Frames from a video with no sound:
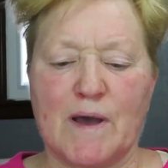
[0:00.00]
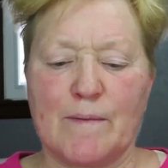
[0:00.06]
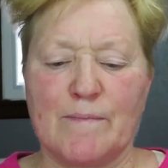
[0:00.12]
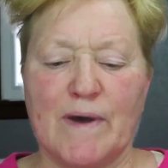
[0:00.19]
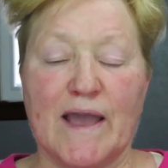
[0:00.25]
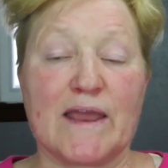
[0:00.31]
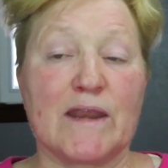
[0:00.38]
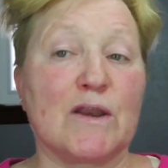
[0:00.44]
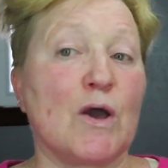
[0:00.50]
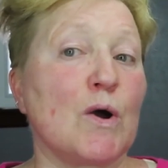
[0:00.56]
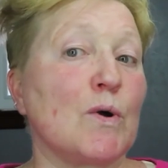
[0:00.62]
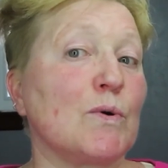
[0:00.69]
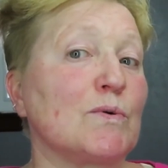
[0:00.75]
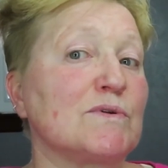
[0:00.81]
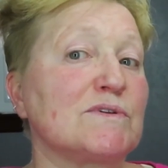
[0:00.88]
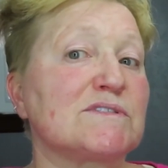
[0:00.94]
my
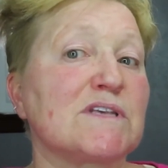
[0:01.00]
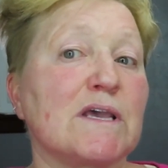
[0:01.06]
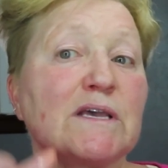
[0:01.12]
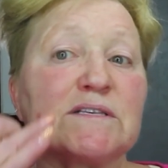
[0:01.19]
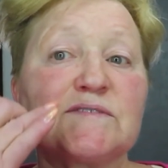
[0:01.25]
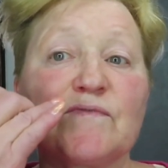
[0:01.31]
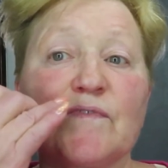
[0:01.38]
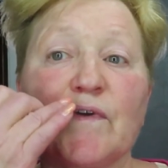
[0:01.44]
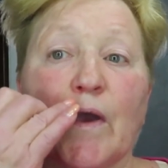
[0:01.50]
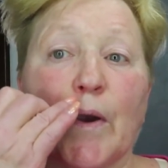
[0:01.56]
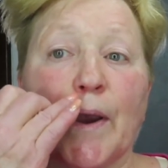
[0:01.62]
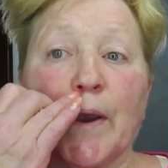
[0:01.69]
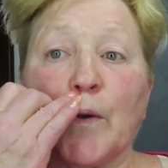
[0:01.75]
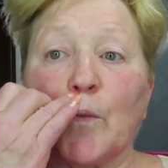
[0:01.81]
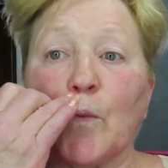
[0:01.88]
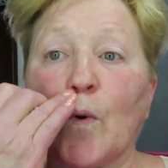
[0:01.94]
nose is
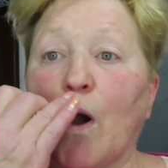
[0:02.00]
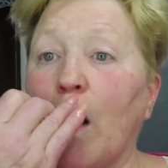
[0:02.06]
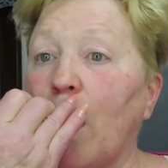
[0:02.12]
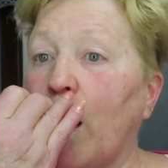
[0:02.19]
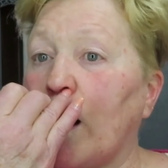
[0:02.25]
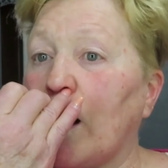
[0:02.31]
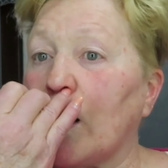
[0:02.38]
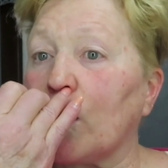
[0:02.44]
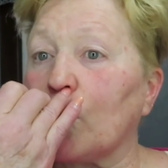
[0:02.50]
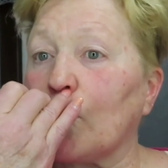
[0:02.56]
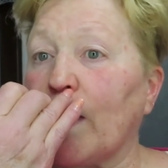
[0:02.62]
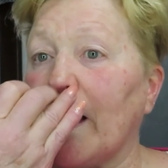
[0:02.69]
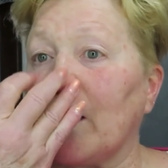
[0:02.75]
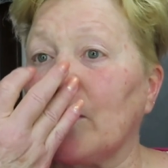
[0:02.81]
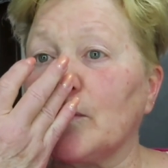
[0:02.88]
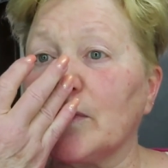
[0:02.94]
very raw
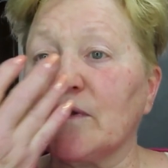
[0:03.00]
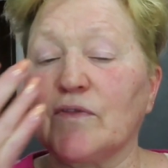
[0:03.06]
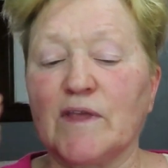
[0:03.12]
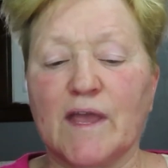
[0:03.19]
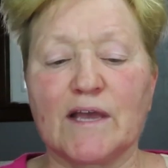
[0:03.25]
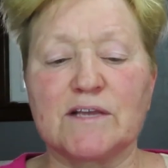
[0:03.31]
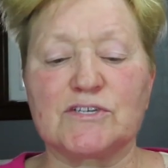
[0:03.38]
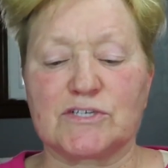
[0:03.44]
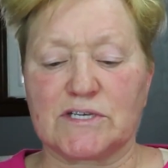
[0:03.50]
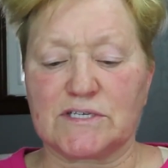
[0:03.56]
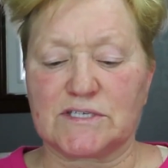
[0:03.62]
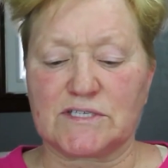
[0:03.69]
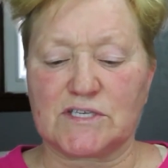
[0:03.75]
around the edges.